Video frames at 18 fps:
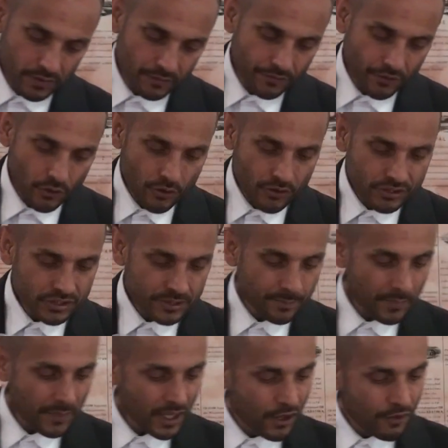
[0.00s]
the verse.
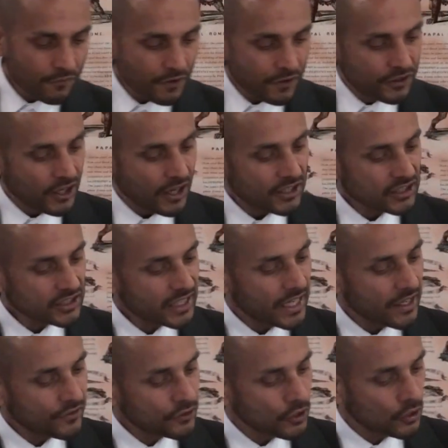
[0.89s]
For thus
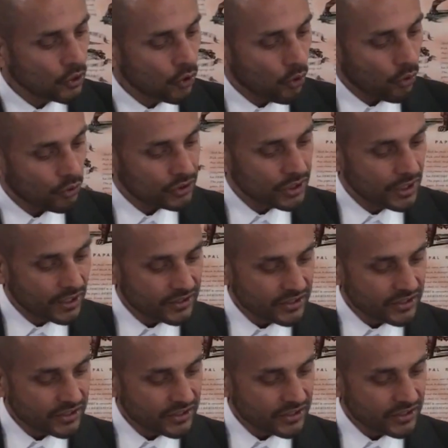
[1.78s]
saith the Lord